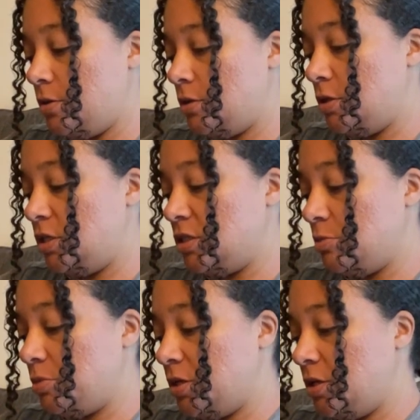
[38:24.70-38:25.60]
the
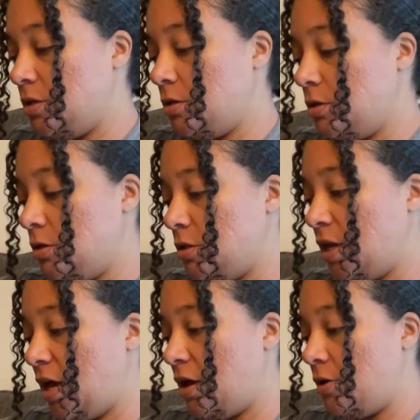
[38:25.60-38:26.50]
discipline that
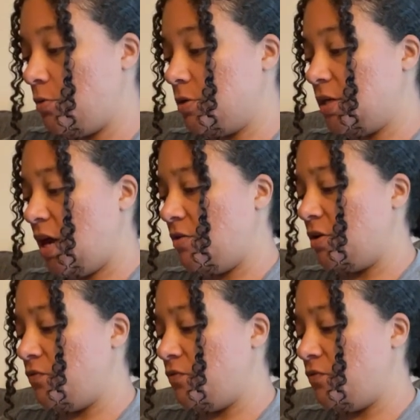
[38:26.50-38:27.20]
I was having a